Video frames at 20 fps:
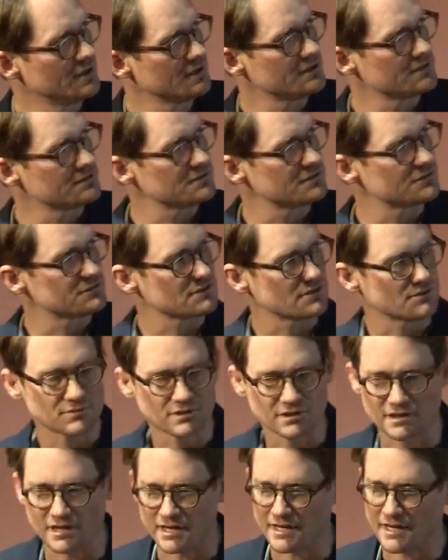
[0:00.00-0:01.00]
This is
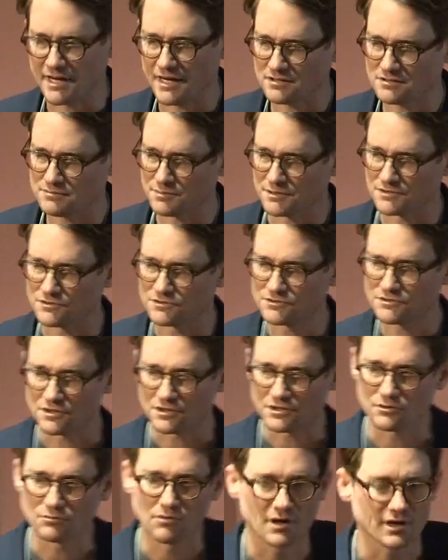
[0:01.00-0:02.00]
something that has been
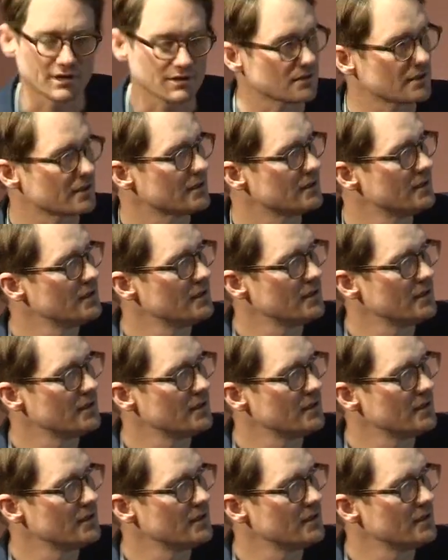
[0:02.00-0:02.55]
studied widely.